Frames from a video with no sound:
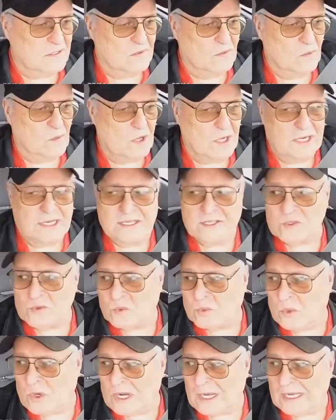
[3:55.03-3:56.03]
what is
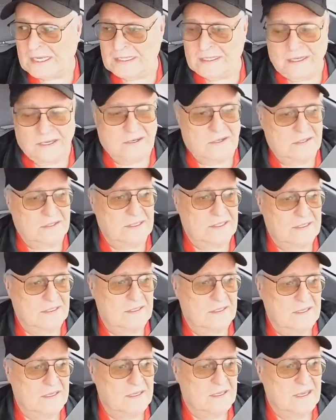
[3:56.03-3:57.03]
what
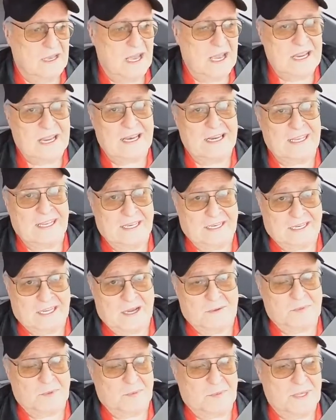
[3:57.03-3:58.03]
I got to get a
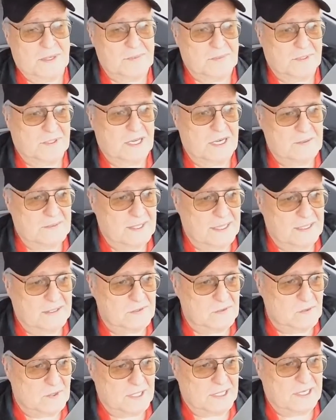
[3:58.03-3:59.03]
couple people to come in.
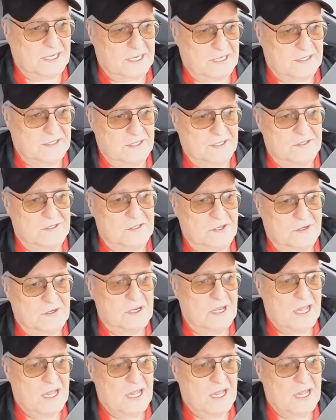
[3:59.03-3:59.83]
That's what I got to do. So